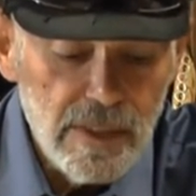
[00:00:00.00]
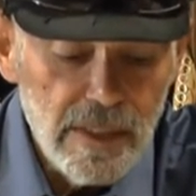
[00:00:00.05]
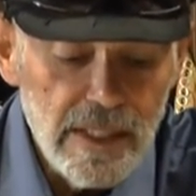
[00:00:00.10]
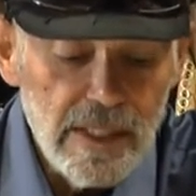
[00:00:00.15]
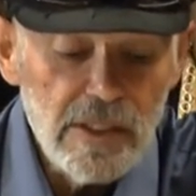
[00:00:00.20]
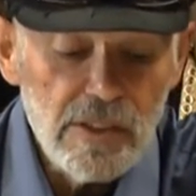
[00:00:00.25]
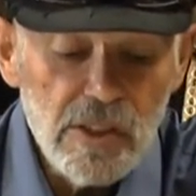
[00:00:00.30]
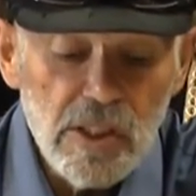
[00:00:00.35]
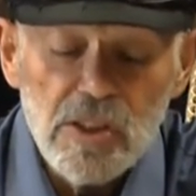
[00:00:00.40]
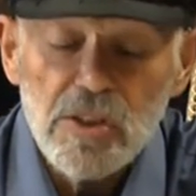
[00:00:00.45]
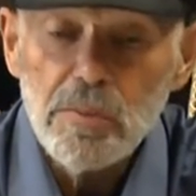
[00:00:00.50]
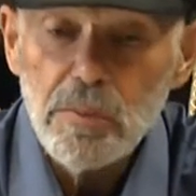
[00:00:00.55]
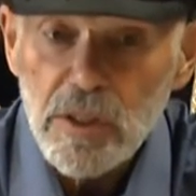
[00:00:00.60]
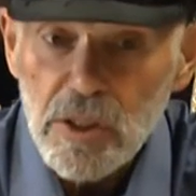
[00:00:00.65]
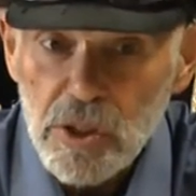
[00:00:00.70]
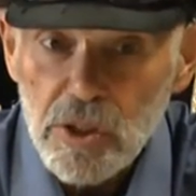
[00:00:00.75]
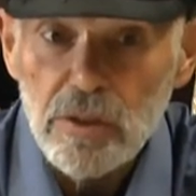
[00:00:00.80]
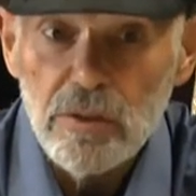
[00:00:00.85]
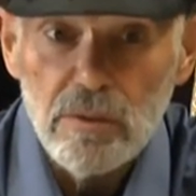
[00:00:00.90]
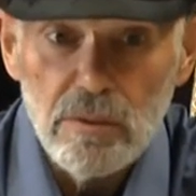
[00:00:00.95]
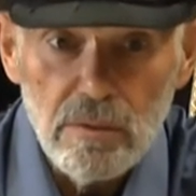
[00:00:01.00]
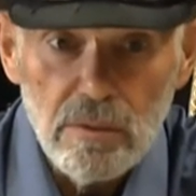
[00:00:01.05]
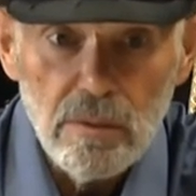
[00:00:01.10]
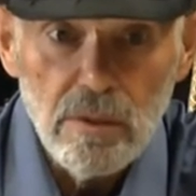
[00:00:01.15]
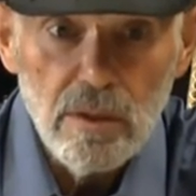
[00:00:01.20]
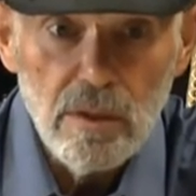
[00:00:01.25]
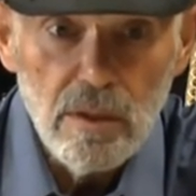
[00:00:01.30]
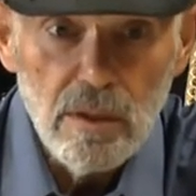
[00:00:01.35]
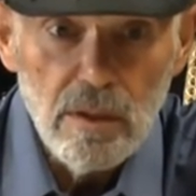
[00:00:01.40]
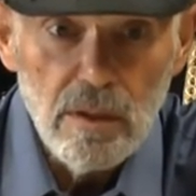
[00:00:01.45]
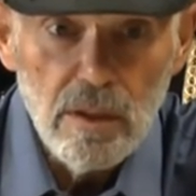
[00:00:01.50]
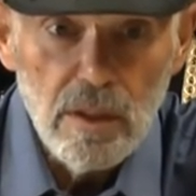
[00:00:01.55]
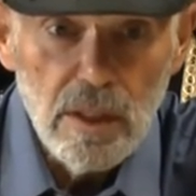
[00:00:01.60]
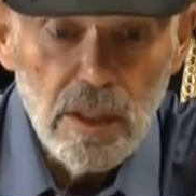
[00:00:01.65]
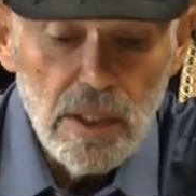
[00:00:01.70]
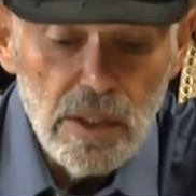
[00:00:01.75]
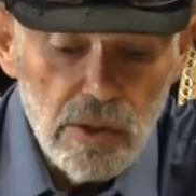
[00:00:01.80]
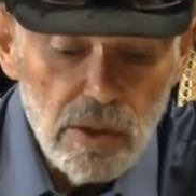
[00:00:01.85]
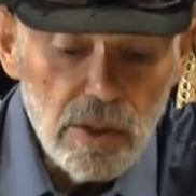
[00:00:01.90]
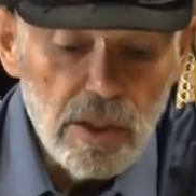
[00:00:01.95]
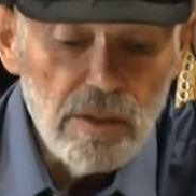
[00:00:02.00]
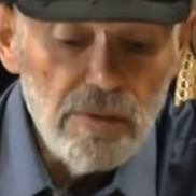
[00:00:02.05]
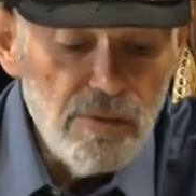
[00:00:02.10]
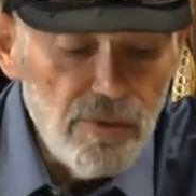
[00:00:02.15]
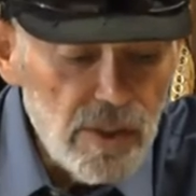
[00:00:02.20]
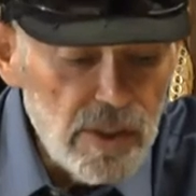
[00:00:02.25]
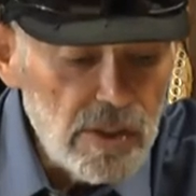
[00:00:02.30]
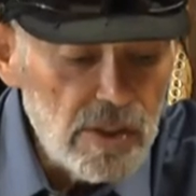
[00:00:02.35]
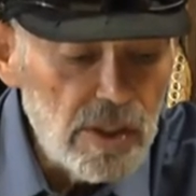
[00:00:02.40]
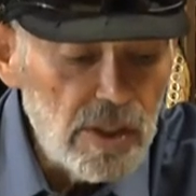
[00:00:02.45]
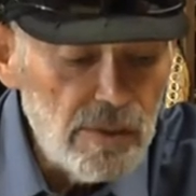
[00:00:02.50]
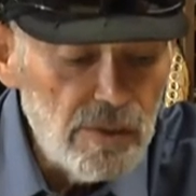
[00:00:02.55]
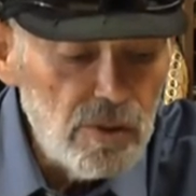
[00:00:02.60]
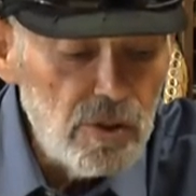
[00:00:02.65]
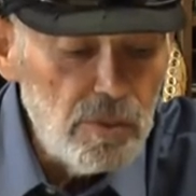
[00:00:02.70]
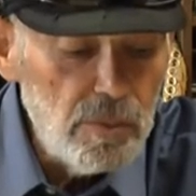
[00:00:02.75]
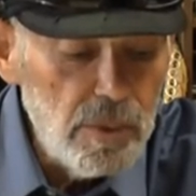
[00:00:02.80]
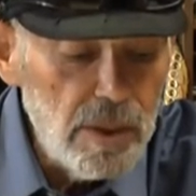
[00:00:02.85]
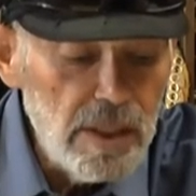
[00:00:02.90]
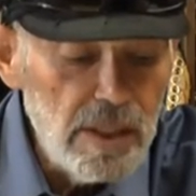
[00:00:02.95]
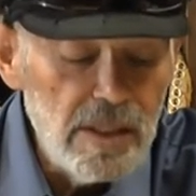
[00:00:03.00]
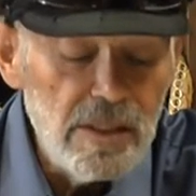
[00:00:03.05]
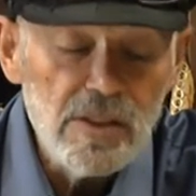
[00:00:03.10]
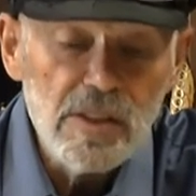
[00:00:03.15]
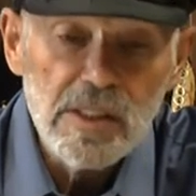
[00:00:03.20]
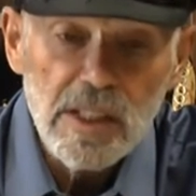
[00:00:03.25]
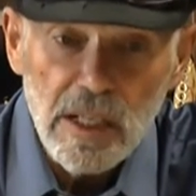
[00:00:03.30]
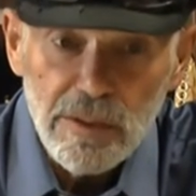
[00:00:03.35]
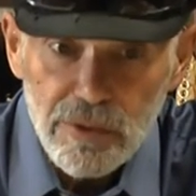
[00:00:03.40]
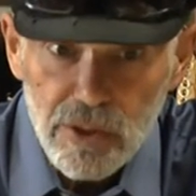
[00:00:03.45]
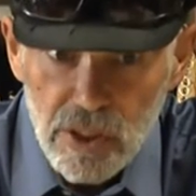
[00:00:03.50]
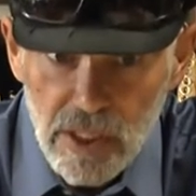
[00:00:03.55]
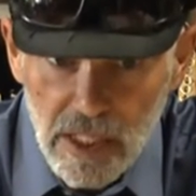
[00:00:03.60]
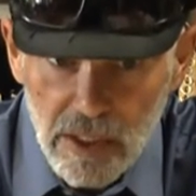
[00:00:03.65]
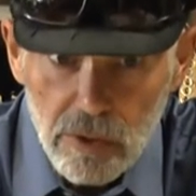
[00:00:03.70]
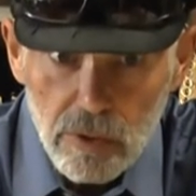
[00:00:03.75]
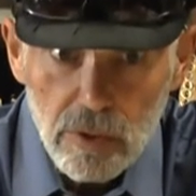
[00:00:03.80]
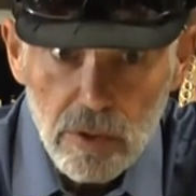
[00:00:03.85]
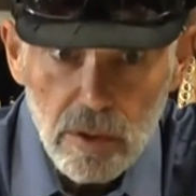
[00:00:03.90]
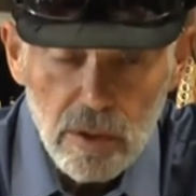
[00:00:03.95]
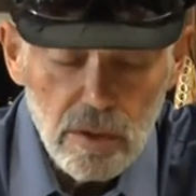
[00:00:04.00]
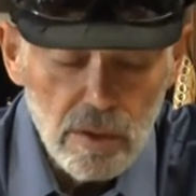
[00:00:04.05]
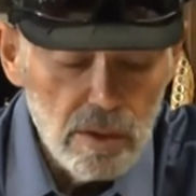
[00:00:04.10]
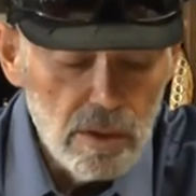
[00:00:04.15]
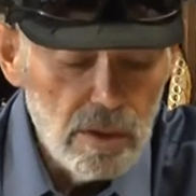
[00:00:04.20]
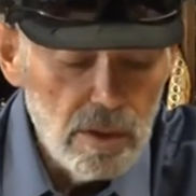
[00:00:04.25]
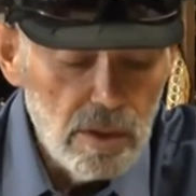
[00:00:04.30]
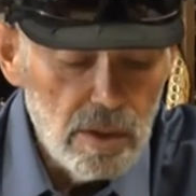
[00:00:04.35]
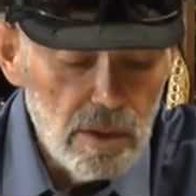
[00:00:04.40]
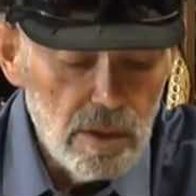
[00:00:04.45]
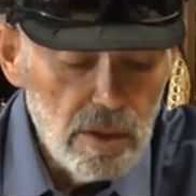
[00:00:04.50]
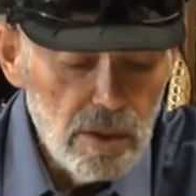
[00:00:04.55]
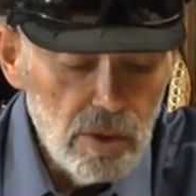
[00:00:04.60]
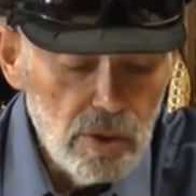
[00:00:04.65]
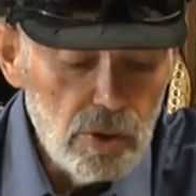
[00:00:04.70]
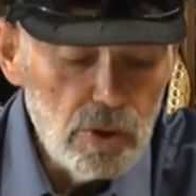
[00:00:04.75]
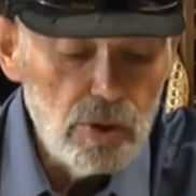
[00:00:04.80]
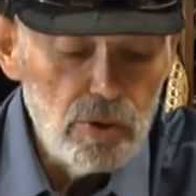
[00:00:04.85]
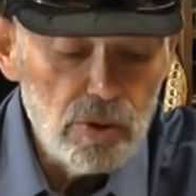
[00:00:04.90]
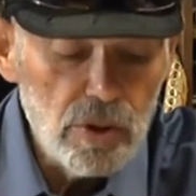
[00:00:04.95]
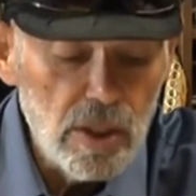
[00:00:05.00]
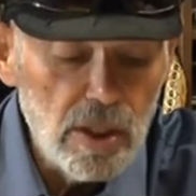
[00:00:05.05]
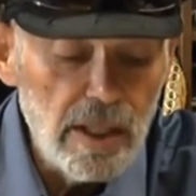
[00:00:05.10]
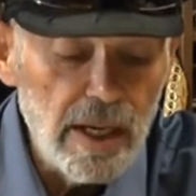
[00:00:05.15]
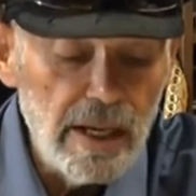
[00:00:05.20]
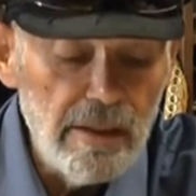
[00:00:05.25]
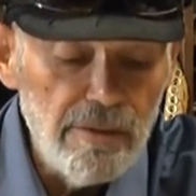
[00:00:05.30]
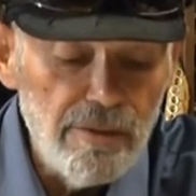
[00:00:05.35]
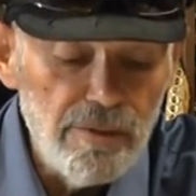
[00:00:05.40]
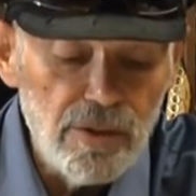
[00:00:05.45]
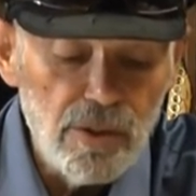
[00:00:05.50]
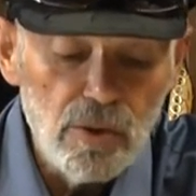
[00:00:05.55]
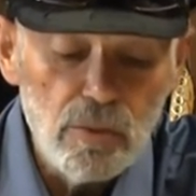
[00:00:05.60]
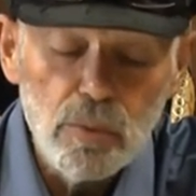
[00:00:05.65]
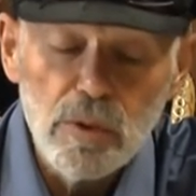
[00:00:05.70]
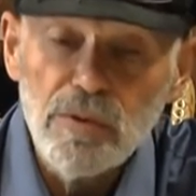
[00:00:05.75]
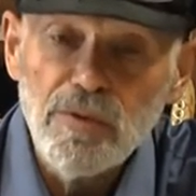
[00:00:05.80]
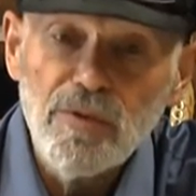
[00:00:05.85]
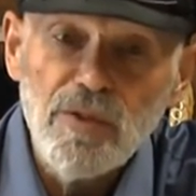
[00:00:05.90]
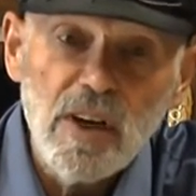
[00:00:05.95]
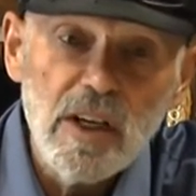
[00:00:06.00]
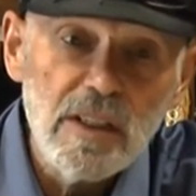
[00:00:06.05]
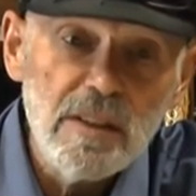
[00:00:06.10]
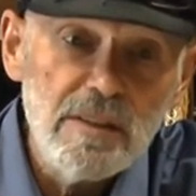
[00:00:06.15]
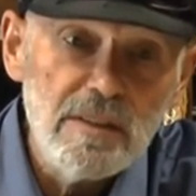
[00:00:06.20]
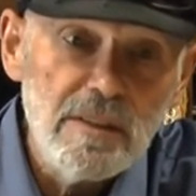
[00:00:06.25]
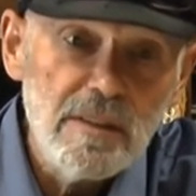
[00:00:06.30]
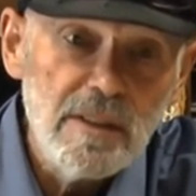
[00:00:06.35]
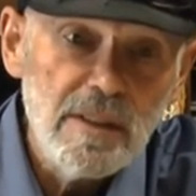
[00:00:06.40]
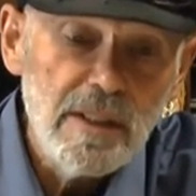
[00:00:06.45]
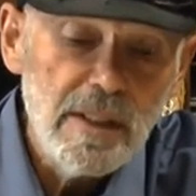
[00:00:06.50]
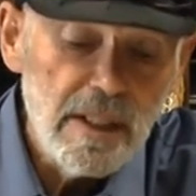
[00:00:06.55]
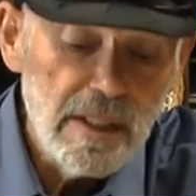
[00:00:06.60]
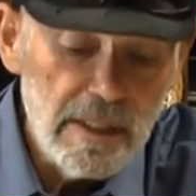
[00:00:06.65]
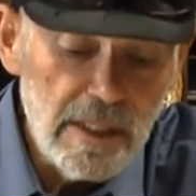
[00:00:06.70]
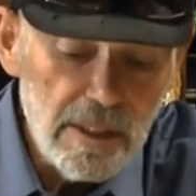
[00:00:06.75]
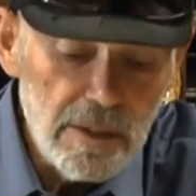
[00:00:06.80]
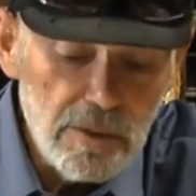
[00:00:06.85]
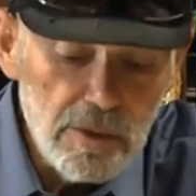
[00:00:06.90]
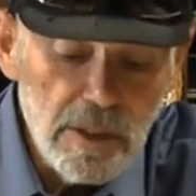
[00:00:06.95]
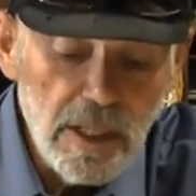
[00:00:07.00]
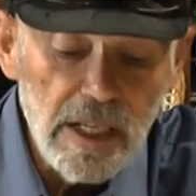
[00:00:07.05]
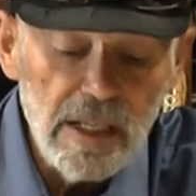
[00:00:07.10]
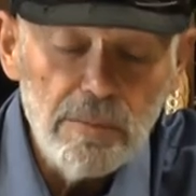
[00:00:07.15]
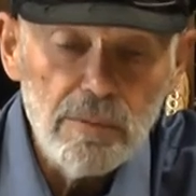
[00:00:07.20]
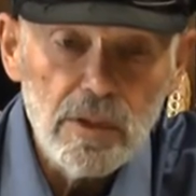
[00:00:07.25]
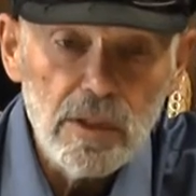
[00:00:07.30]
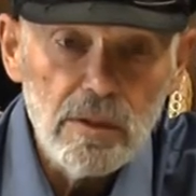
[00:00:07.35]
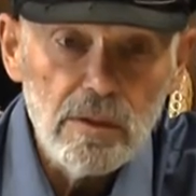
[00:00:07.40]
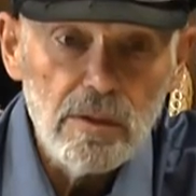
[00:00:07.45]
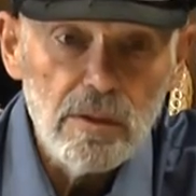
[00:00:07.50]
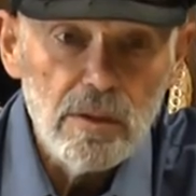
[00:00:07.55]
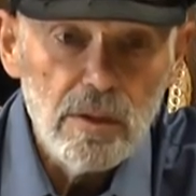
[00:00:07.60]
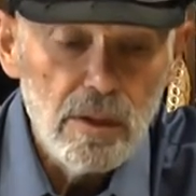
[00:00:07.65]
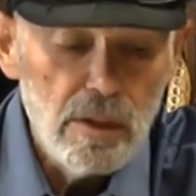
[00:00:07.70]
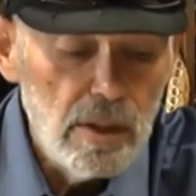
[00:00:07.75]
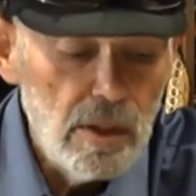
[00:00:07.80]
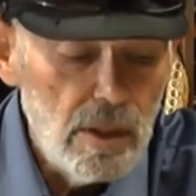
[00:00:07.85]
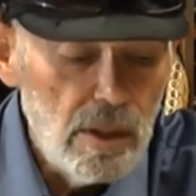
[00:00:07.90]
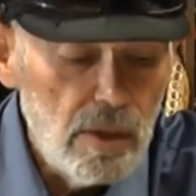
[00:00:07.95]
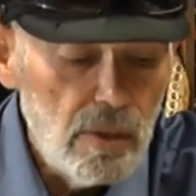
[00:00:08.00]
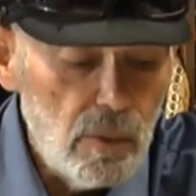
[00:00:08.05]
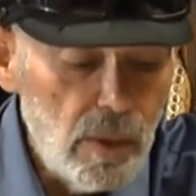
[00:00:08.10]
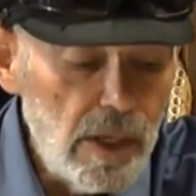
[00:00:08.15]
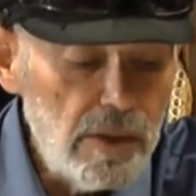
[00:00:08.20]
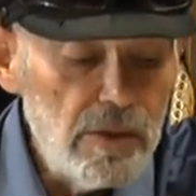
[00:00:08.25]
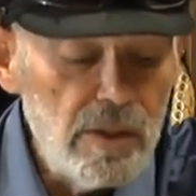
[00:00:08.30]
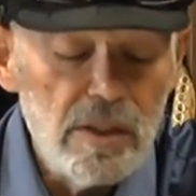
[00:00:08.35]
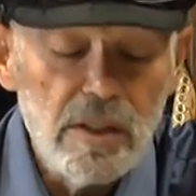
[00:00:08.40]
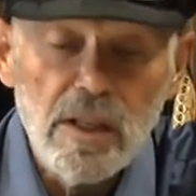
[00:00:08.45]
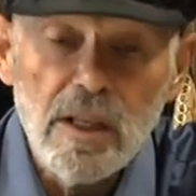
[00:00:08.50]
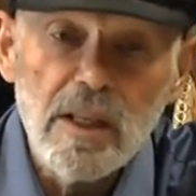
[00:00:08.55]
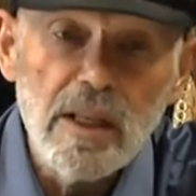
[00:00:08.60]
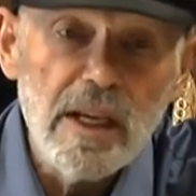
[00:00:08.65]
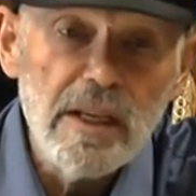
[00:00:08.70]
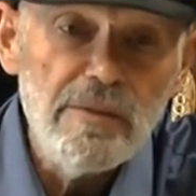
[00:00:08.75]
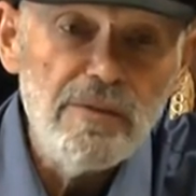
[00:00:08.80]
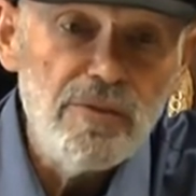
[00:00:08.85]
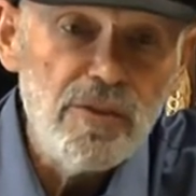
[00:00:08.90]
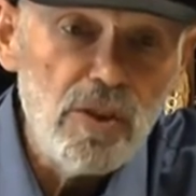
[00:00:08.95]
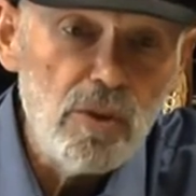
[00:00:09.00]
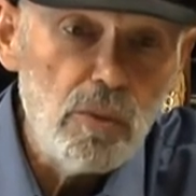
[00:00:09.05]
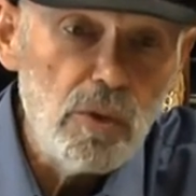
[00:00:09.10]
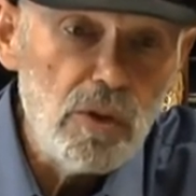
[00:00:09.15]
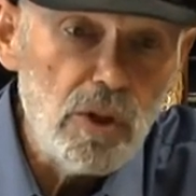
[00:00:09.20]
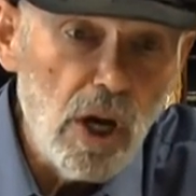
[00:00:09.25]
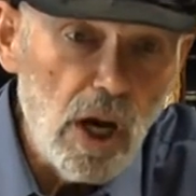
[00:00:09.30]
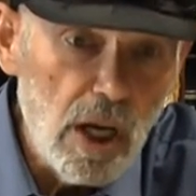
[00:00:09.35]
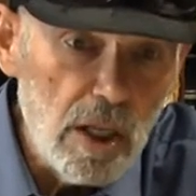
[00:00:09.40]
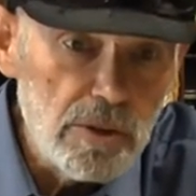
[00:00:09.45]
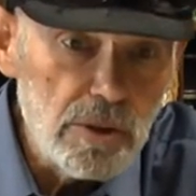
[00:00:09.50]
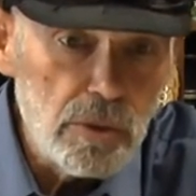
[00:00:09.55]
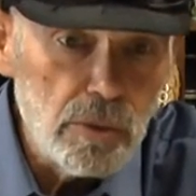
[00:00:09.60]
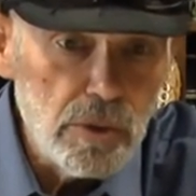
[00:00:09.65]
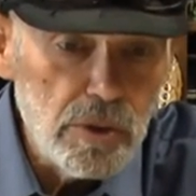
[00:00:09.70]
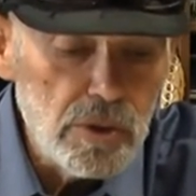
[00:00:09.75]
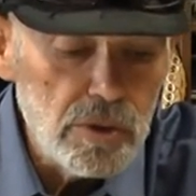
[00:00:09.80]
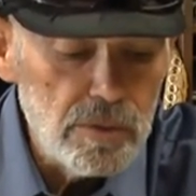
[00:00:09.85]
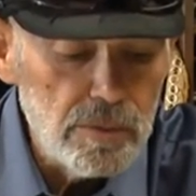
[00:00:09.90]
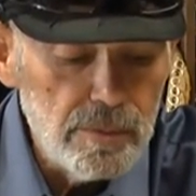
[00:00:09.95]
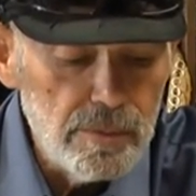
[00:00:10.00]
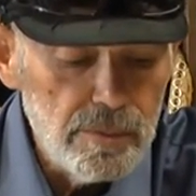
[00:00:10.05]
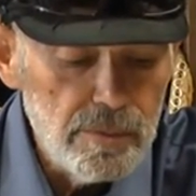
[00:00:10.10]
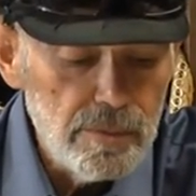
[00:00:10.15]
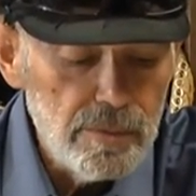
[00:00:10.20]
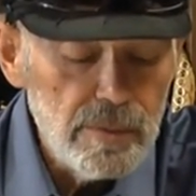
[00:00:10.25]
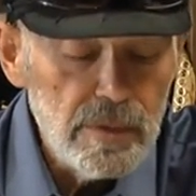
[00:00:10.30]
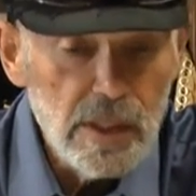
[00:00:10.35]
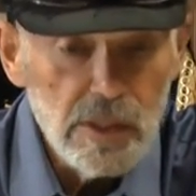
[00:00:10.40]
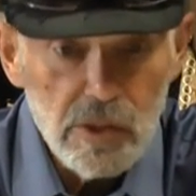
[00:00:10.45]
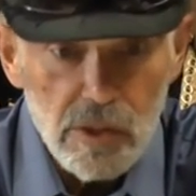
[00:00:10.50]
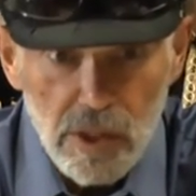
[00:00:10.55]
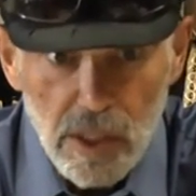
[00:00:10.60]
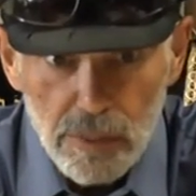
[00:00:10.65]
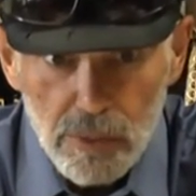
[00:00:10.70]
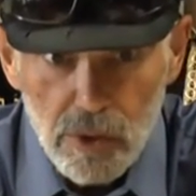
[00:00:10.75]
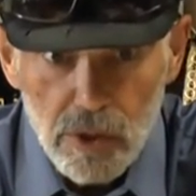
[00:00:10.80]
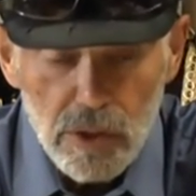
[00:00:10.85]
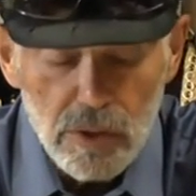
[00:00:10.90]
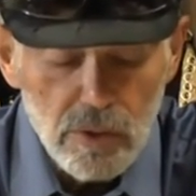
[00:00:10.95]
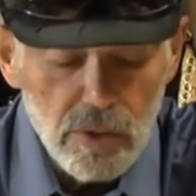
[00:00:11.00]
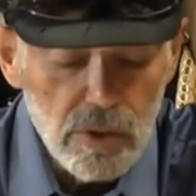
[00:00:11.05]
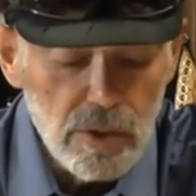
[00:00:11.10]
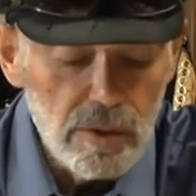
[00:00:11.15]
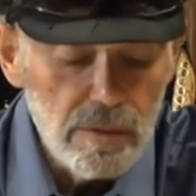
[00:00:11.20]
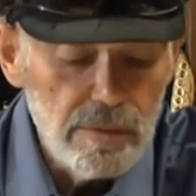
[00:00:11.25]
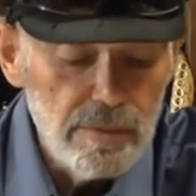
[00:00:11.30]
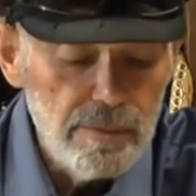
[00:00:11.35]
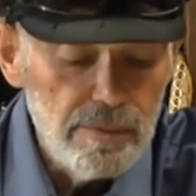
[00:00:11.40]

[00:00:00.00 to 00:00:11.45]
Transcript: It is his mission to convince us to be self centered, to choose a life filled with fun and entertainment rather than a life filled with altruism and substance.